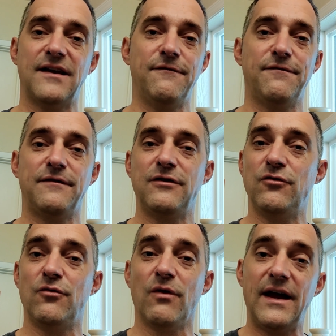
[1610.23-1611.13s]
If
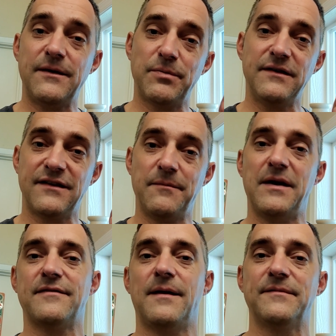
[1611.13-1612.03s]
you like, please give
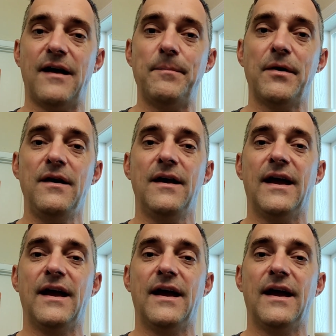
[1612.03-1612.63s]
me a thumbs up,